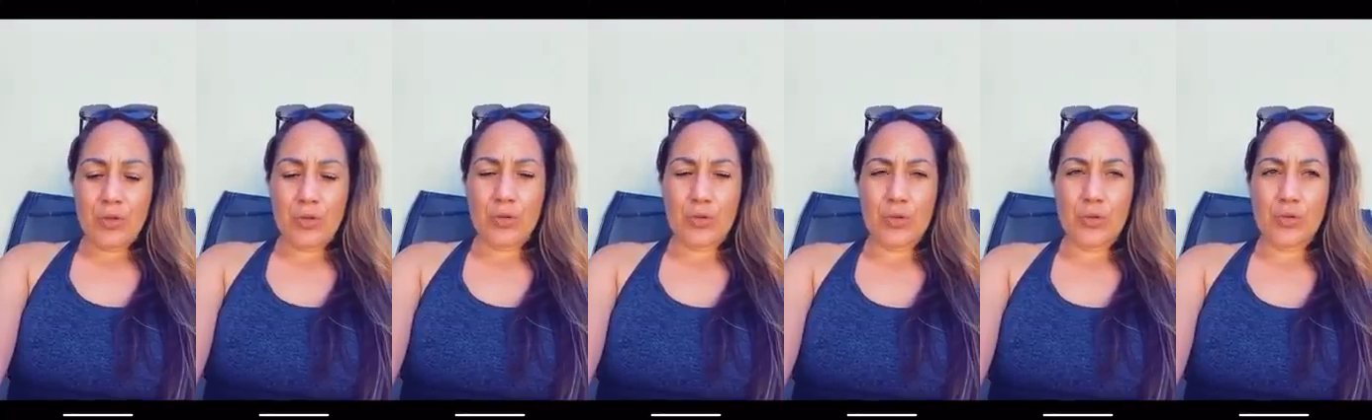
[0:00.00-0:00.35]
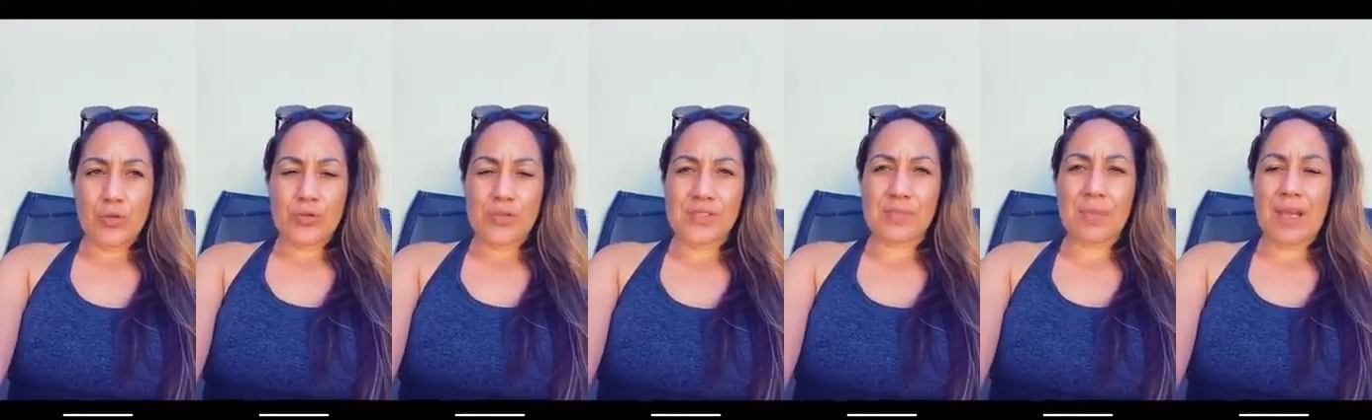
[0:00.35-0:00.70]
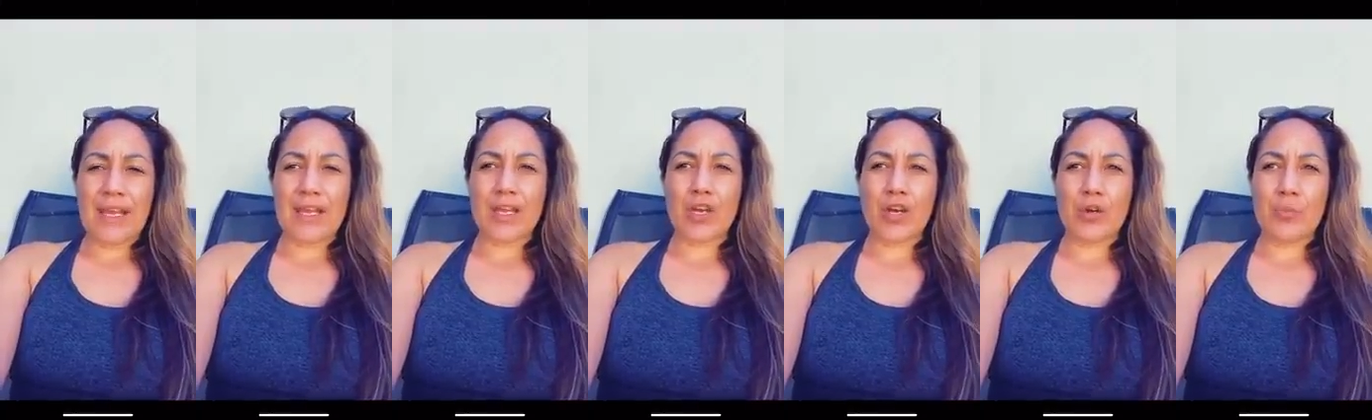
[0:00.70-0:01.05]
whose
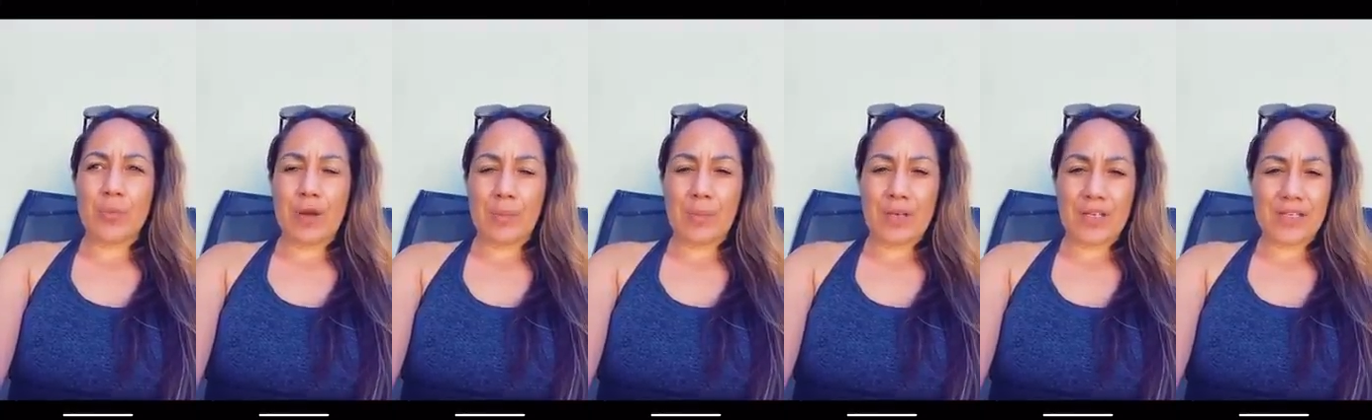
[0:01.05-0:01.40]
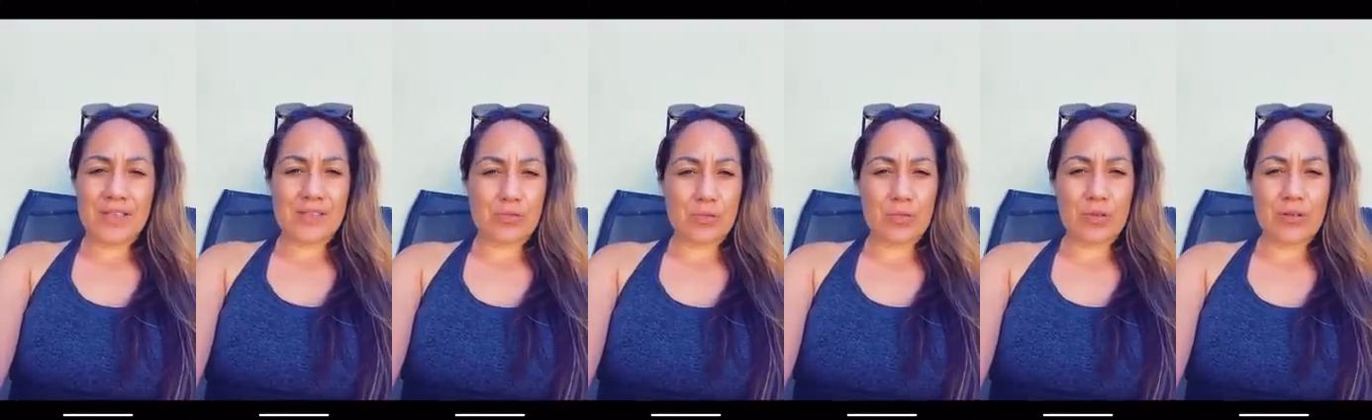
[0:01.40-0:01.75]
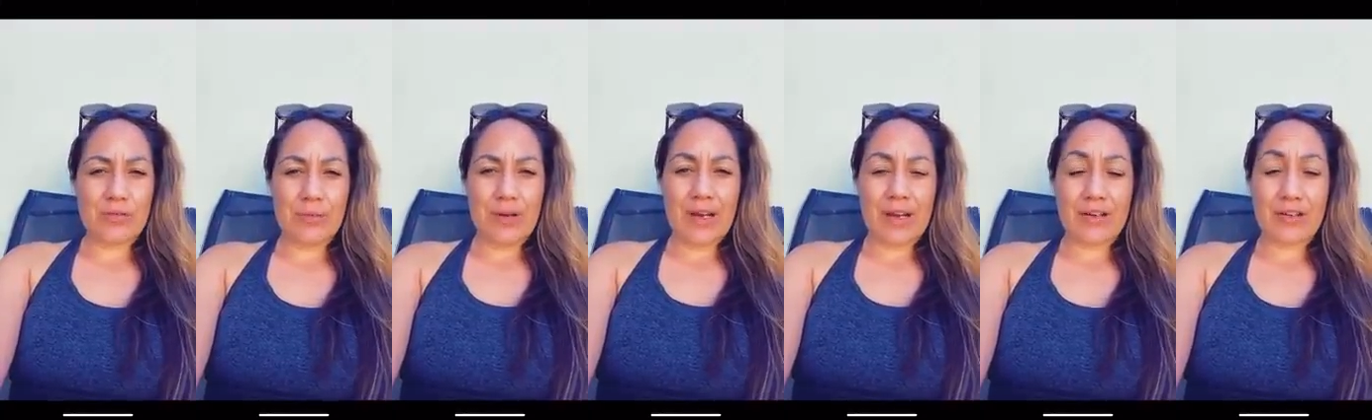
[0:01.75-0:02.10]
main kaupapa is all
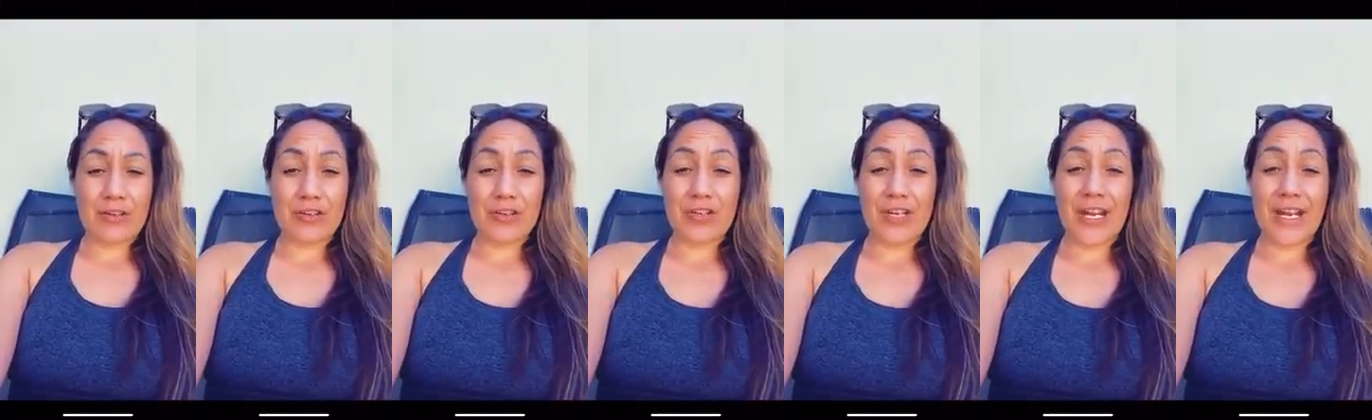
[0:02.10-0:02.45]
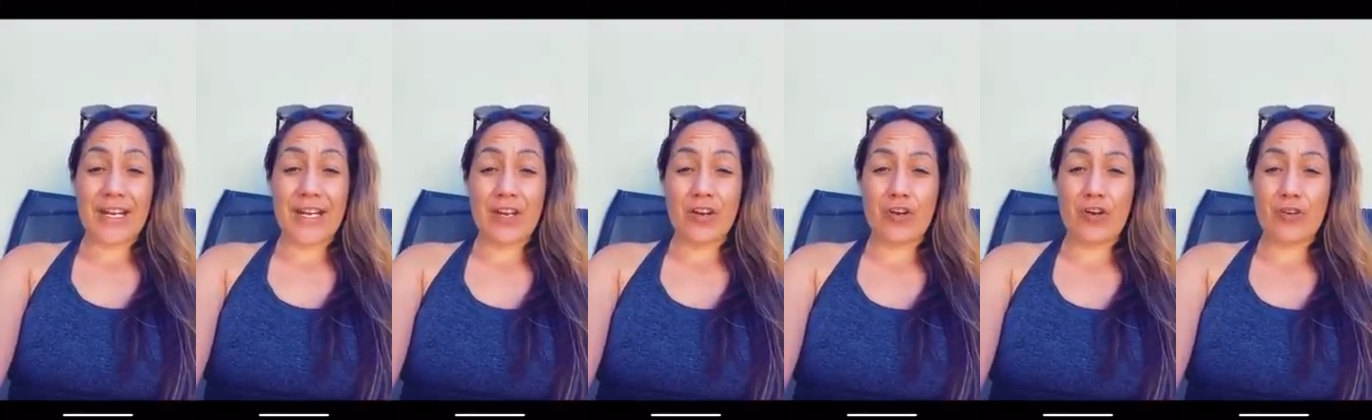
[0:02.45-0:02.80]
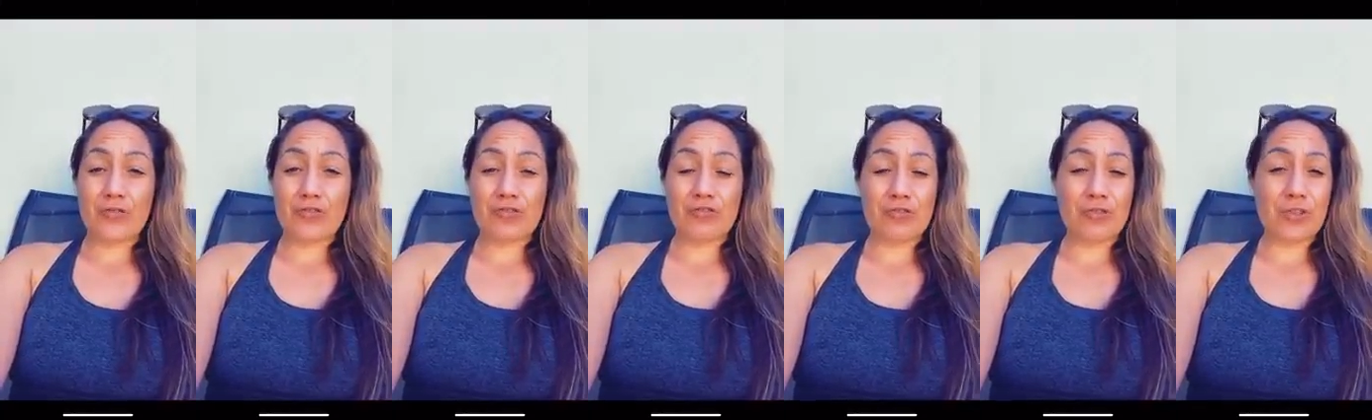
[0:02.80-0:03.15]
around creating
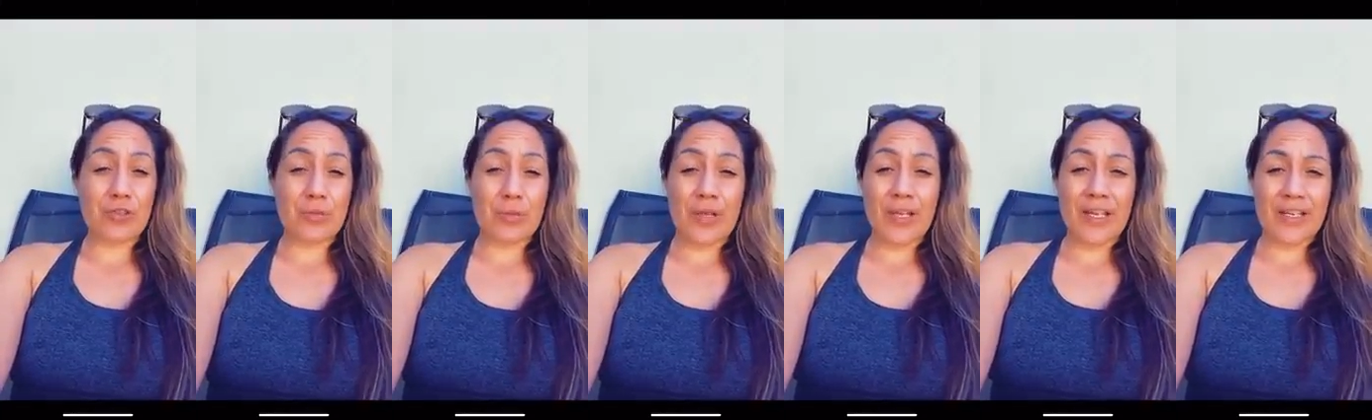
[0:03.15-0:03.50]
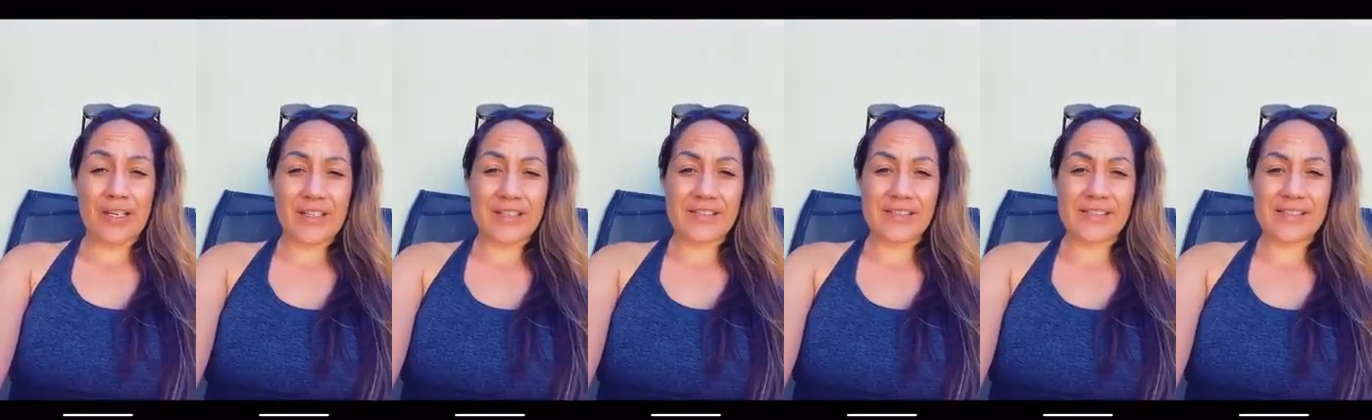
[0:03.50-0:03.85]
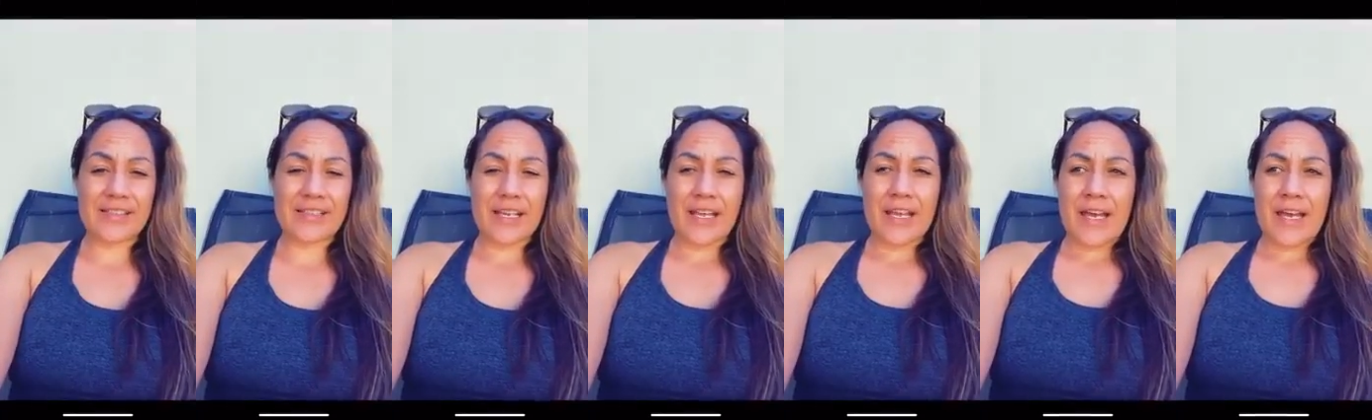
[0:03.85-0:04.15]
cultural awareness.